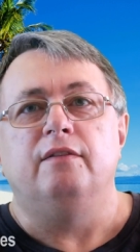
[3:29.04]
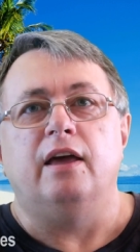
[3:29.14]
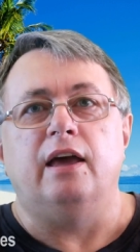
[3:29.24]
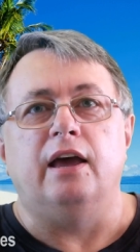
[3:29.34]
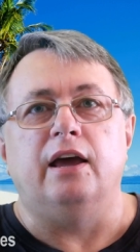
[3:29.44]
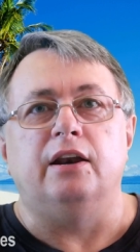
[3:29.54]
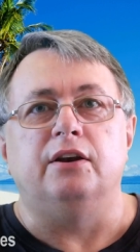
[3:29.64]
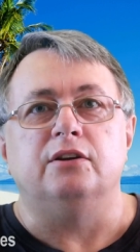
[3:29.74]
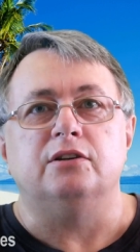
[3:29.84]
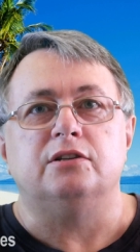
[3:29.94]

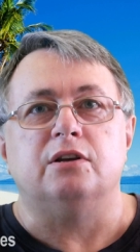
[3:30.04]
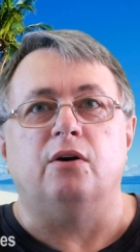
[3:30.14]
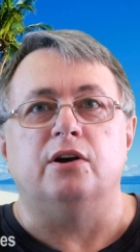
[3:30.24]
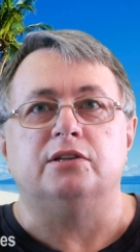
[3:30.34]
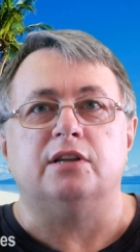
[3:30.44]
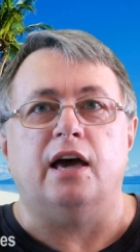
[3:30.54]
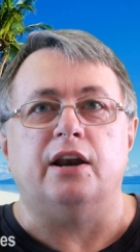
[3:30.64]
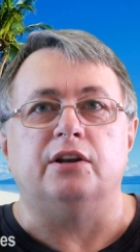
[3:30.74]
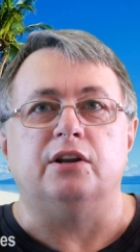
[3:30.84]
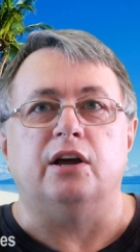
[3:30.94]
And so I
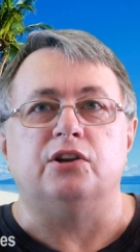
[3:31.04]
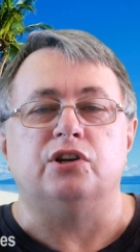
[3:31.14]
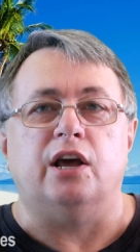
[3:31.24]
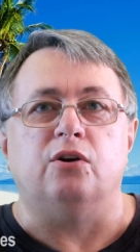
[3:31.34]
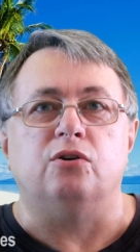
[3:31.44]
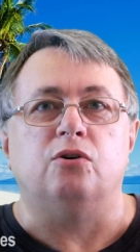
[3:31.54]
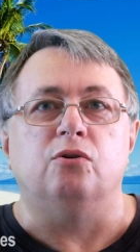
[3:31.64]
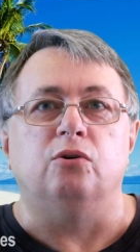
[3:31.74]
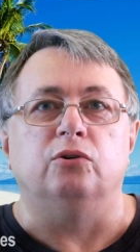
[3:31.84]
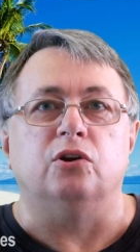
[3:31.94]
started a channel
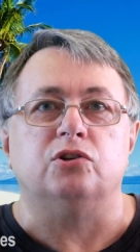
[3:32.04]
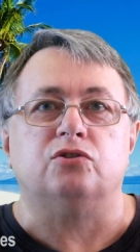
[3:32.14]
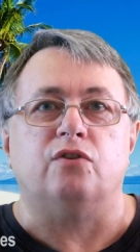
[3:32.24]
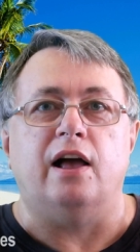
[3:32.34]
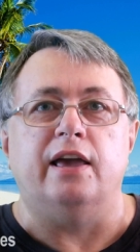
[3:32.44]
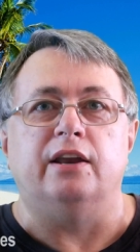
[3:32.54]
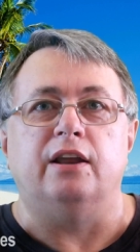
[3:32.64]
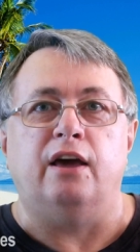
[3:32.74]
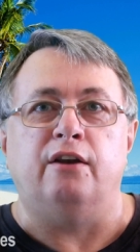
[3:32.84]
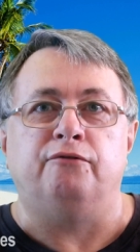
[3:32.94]
called Australian
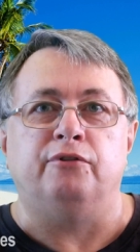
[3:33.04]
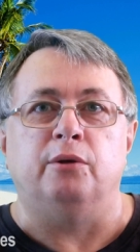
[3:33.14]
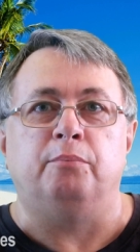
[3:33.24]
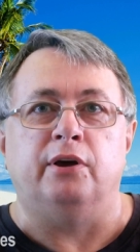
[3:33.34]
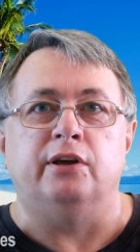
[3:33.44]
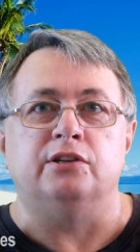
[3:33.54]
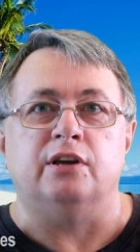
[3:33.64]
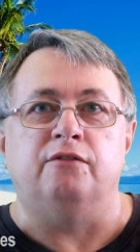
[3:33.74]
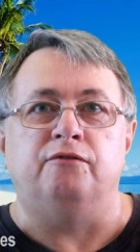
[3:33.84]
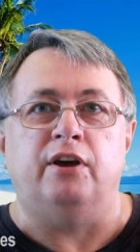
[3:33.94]
and Philippines
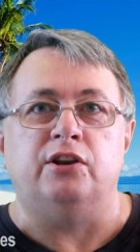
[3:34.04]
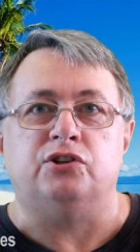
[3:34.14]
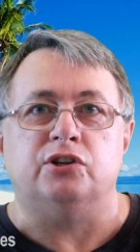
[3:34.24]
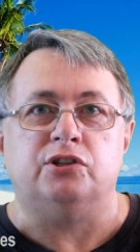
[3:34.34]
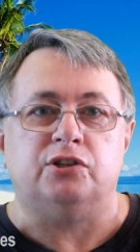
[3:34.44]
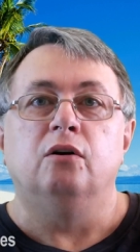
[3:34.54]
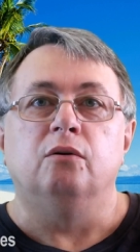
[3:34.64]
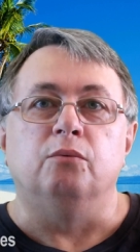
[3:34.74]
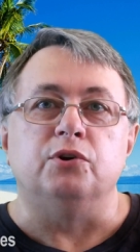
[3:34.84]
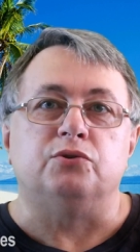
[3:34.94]
Adventures,
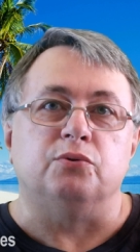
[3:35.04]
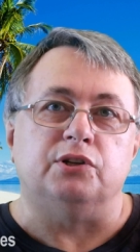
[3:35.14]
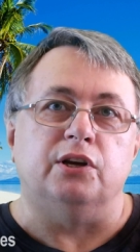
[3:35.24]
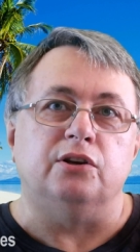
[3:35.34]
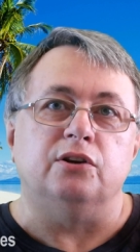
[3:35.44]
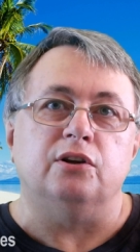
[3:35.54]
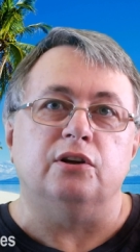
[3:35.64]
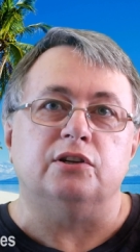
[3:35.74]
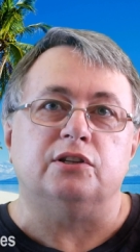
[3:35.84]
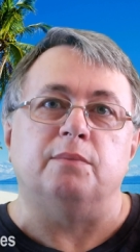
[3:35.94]
which was in
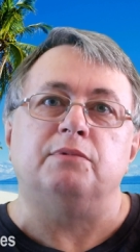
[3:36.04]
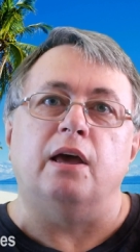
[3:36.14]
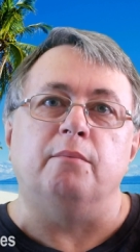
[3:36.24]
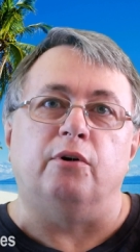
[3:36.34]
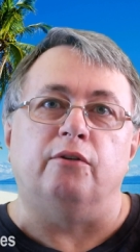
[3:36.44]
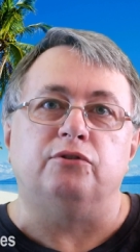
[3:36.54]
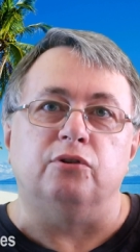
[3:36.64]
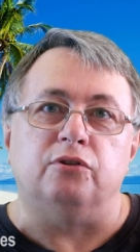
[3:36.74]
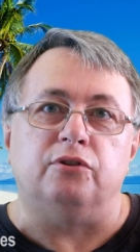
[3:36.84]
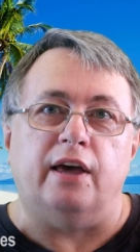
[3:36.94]
September of
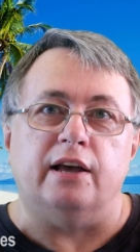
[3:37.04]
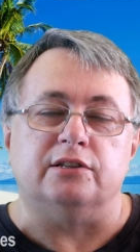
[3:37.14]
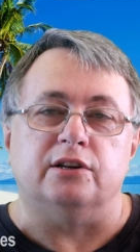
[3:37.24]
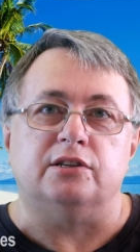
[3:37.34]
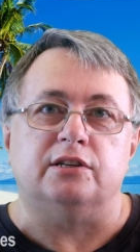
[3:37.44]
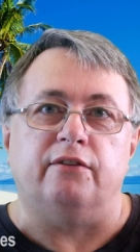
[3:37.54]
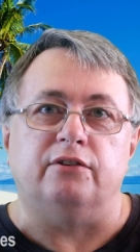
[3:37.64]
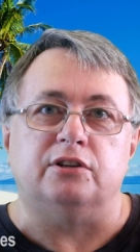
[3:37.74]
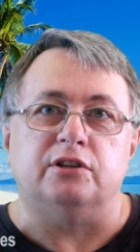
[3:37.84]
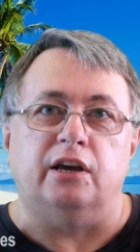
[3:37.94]

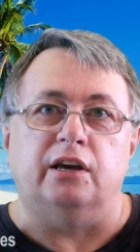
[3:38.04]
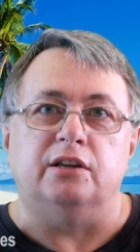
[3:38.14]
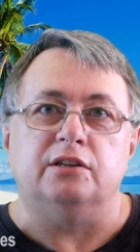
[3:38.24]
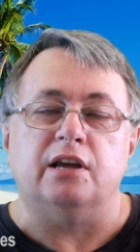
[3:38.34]
2017.